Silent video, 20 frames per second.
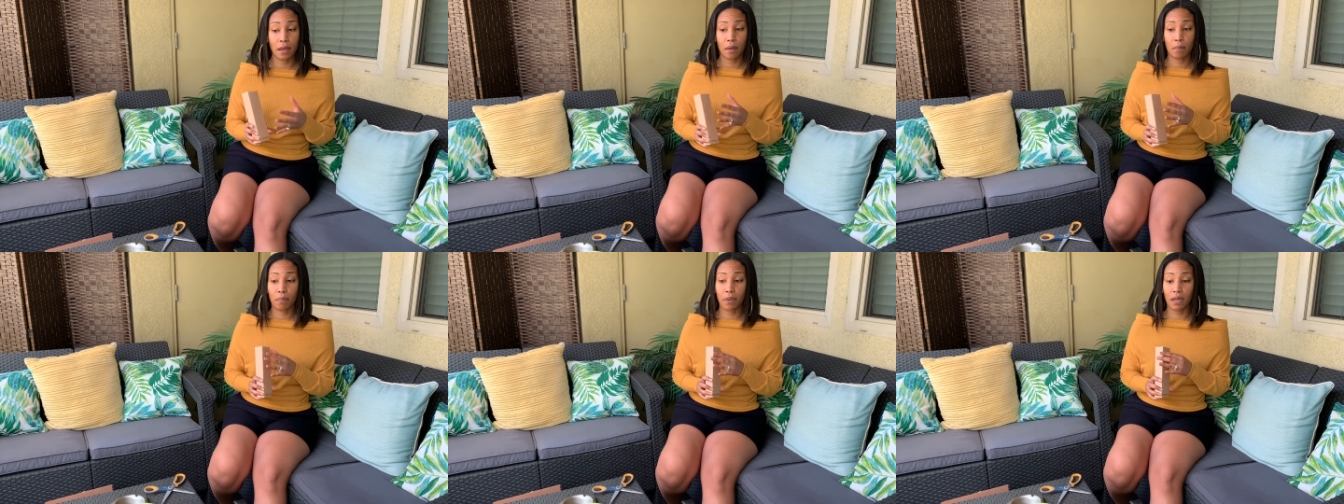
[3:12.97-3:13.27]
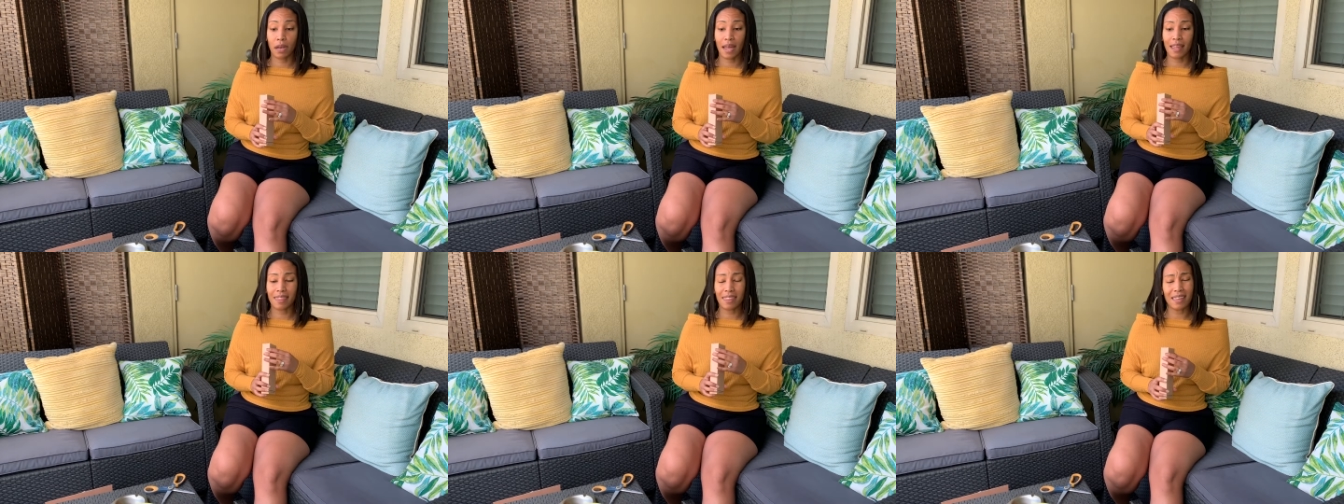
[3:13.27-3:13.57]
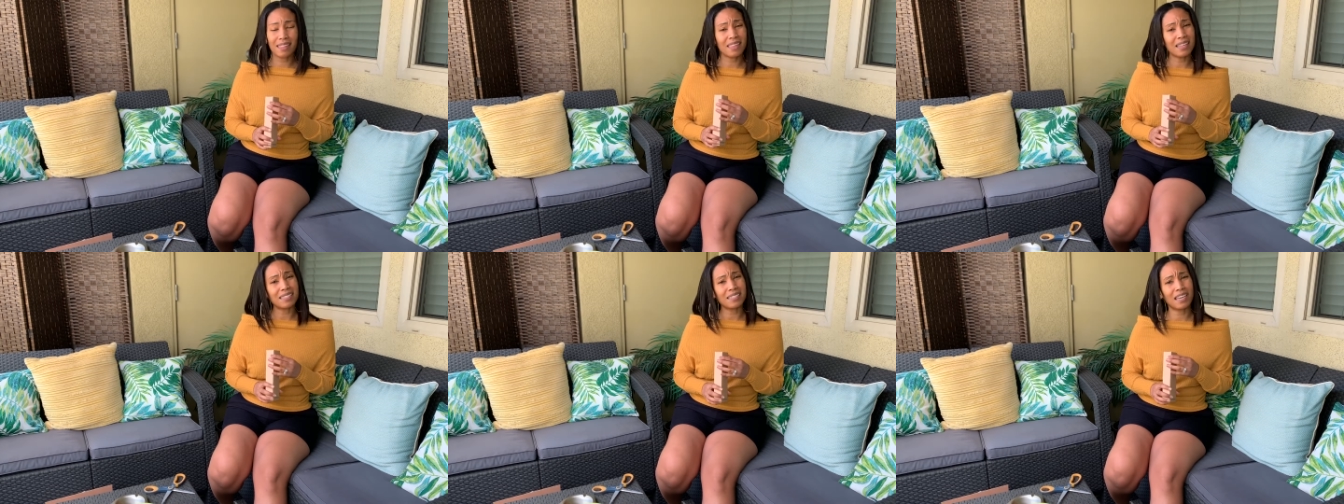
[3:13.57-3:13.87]
But I
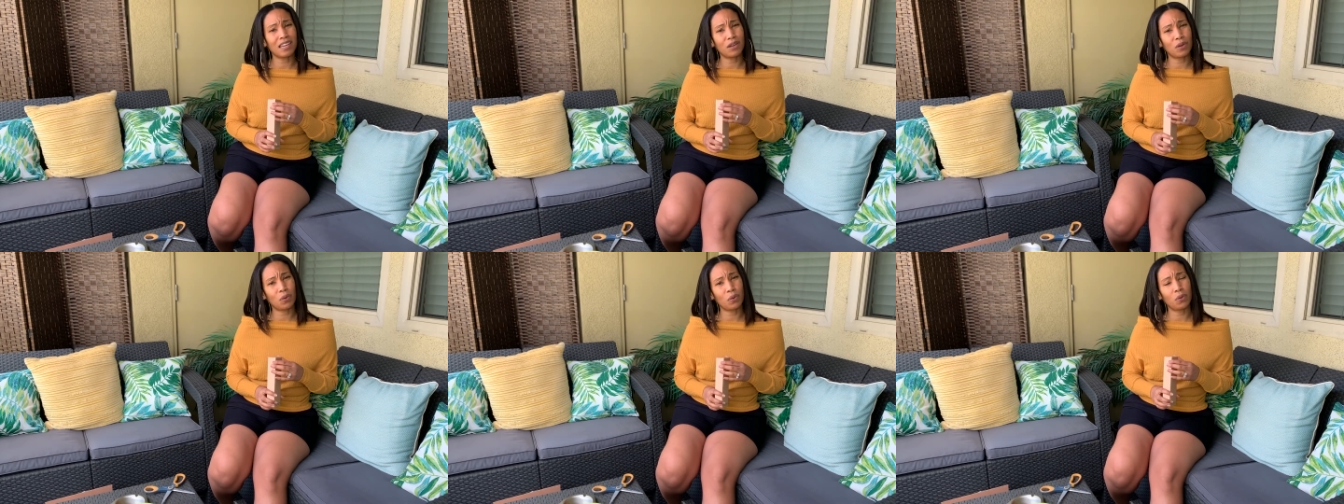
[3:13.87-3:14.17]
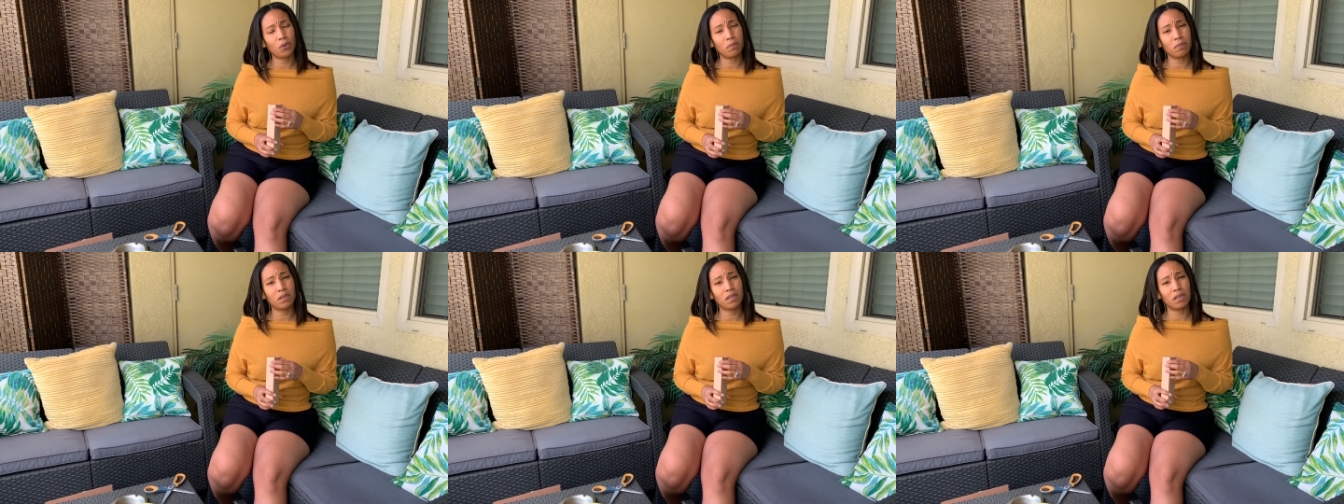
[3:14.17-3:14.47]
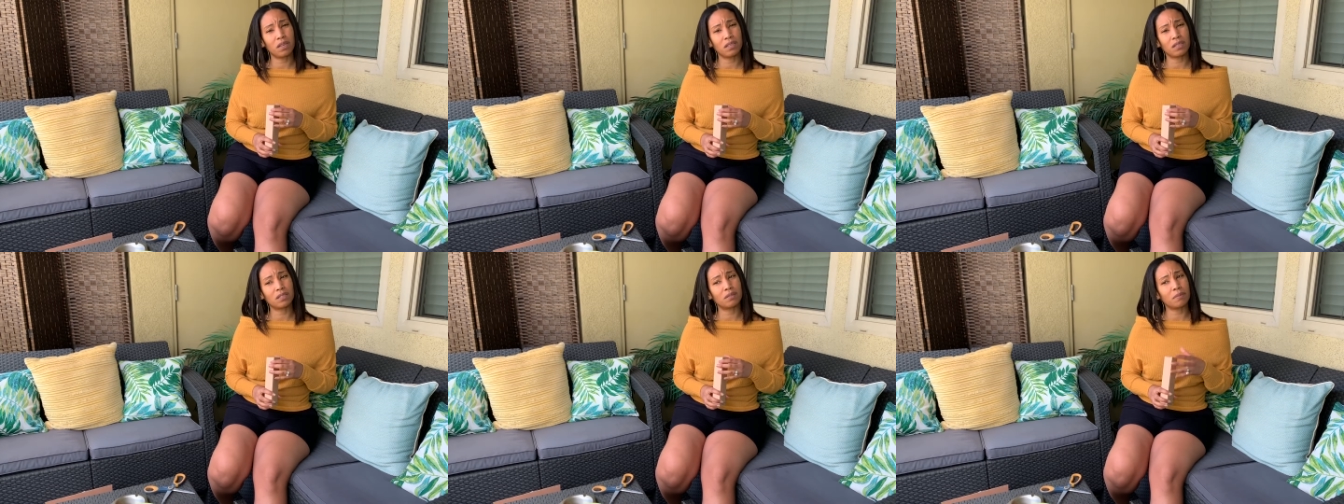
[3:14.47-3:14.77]
think that's kind of cool
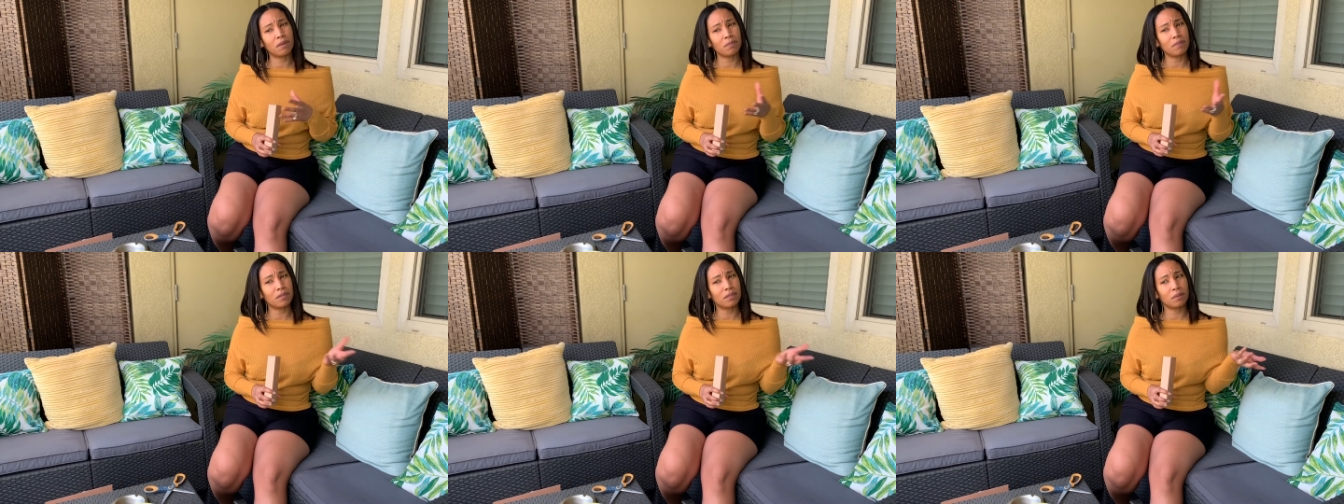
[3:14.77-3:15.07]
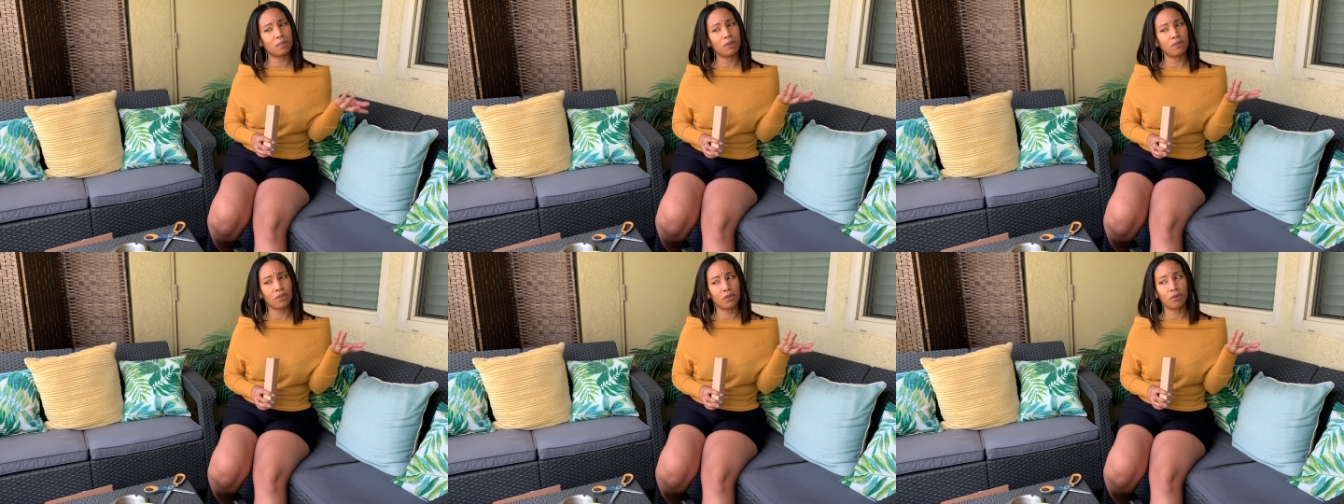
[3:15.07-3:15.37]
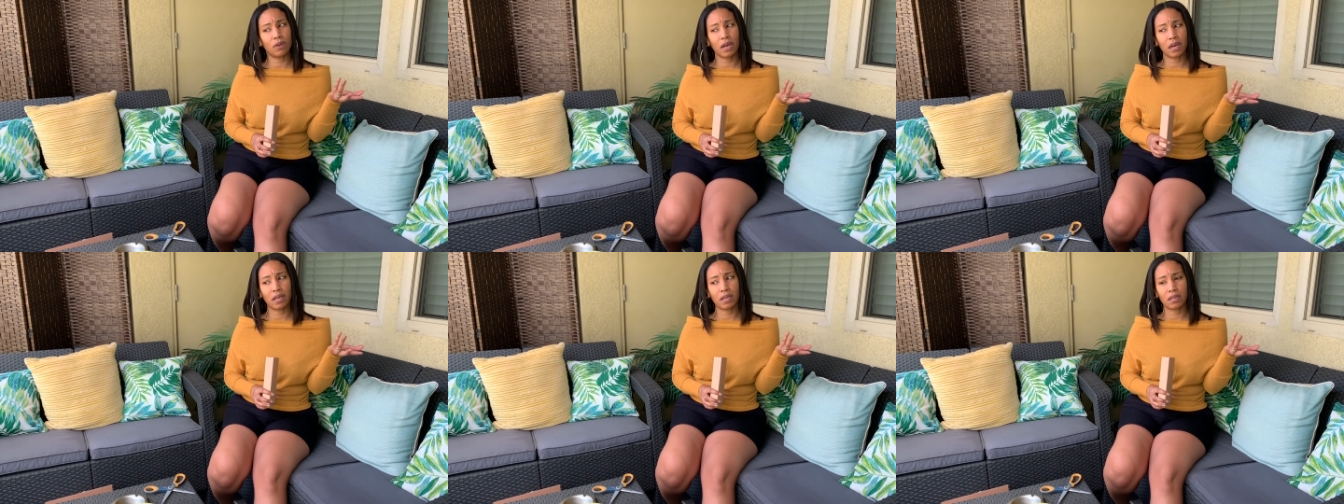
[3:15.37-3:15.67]
because maybe some of you
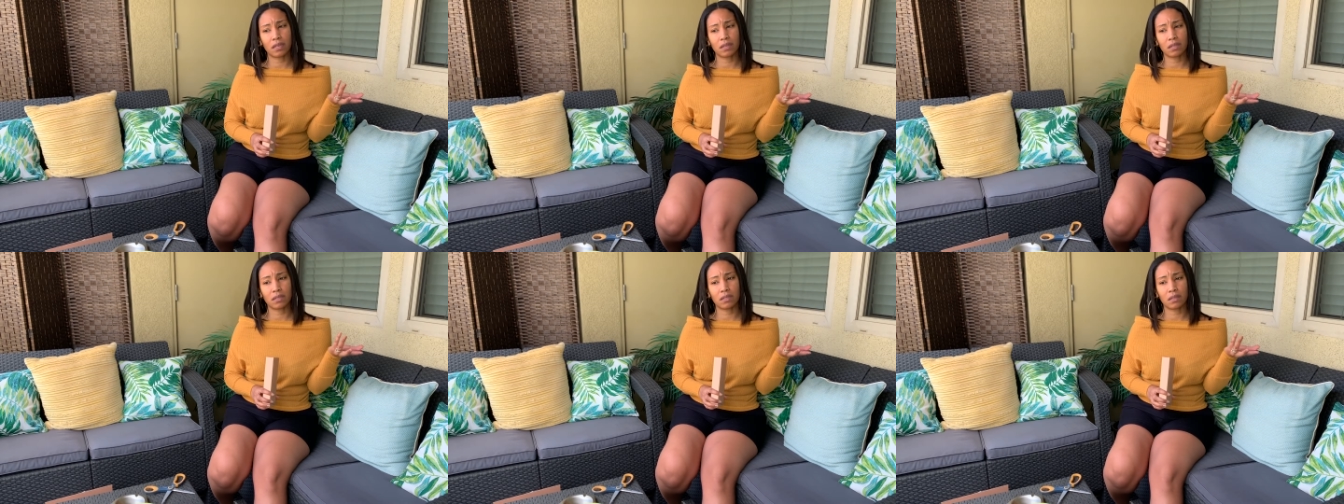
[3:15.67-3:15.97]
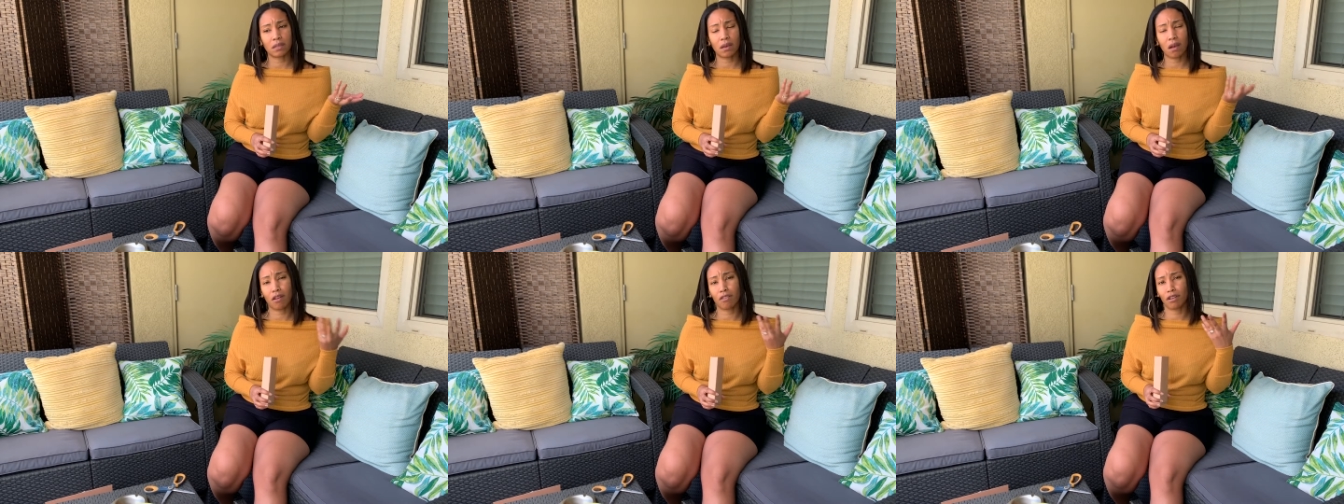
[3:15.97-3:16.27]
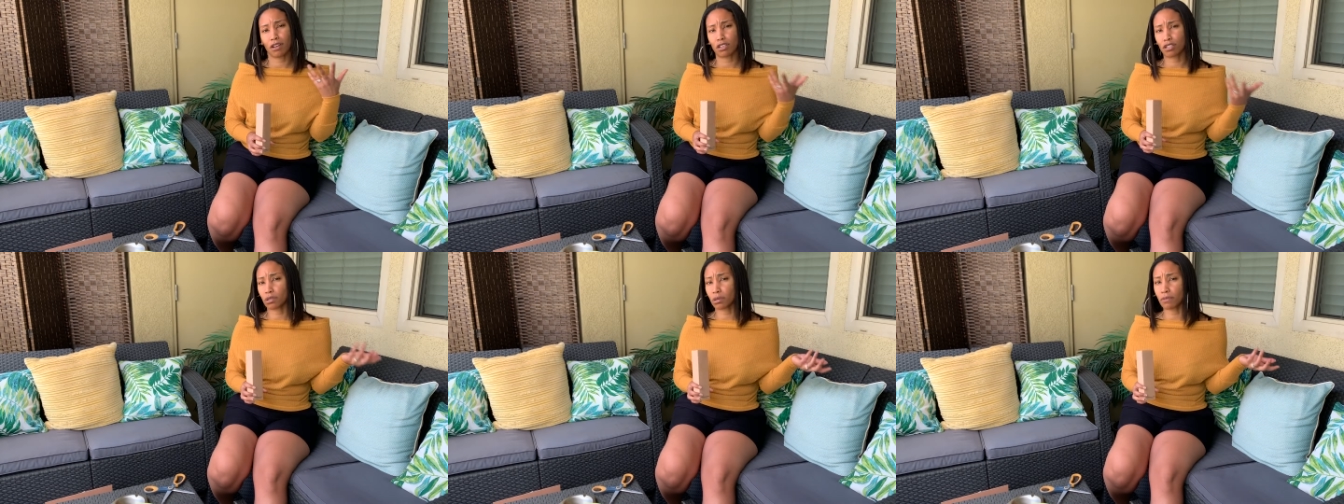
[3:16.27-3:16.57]
guys are
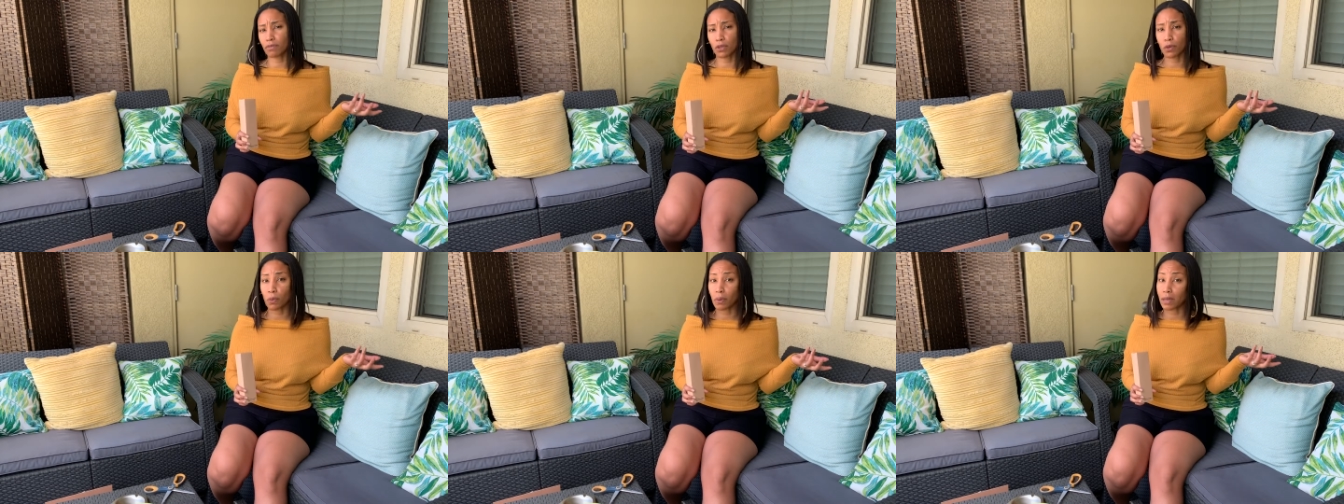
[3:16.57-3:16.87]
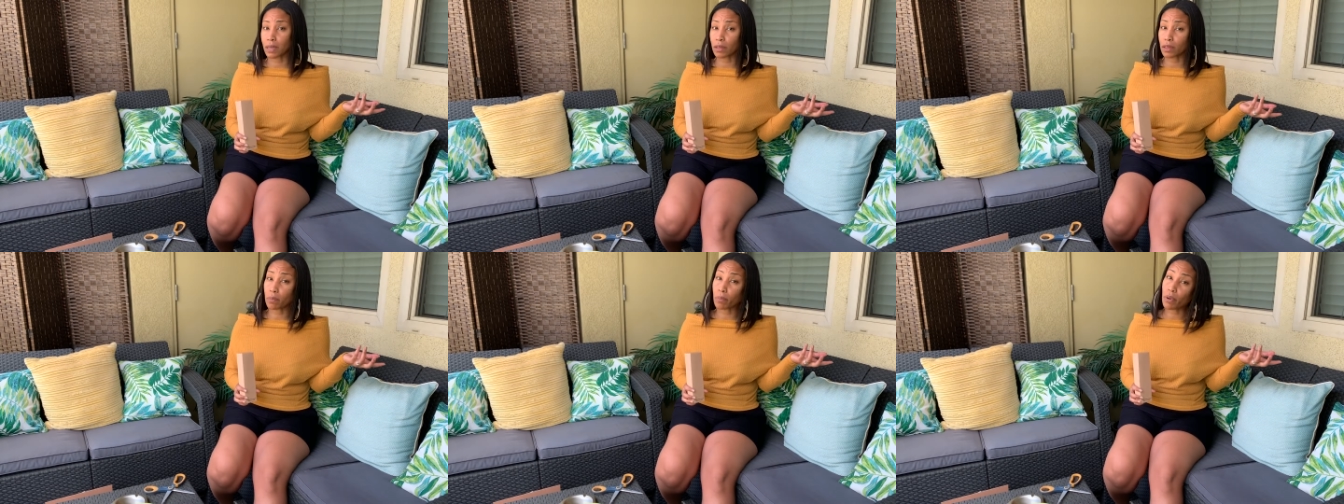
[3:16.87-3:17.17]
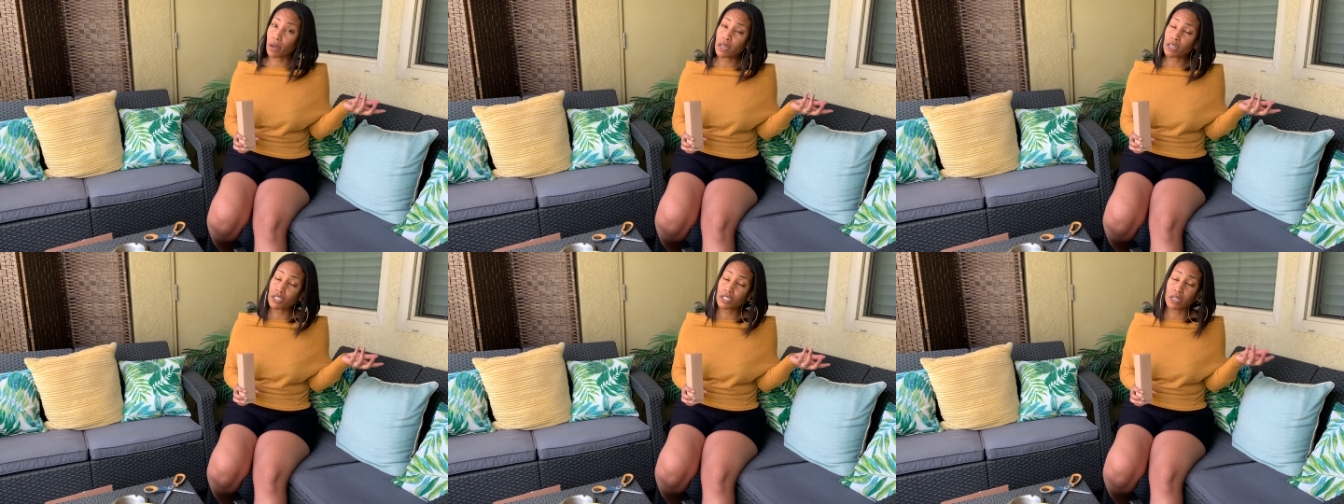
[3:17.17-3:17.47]
not sure if you want to get the
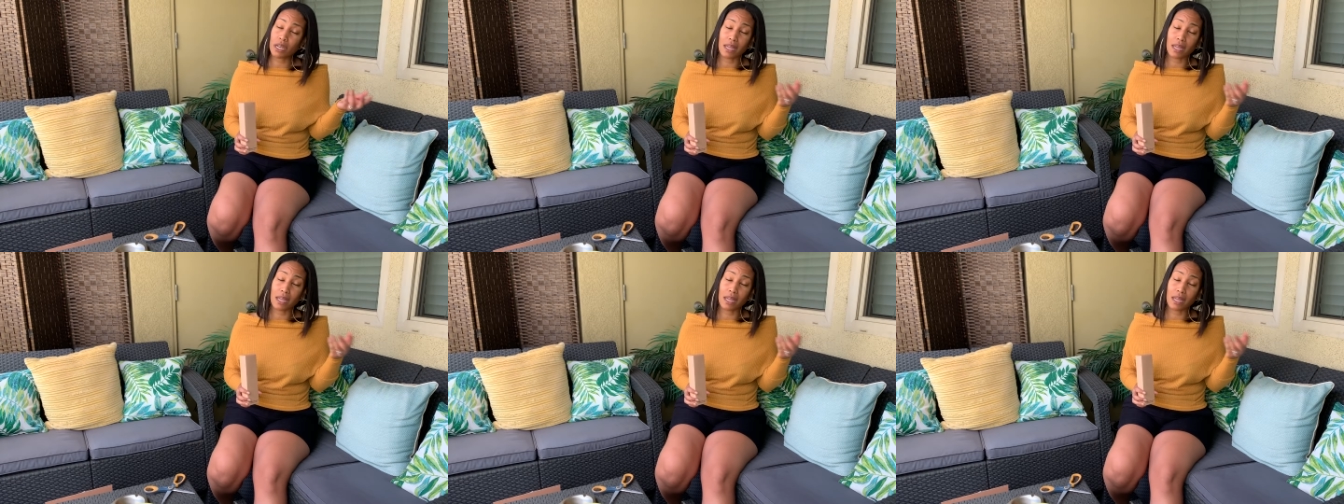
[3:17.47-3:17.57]
brush,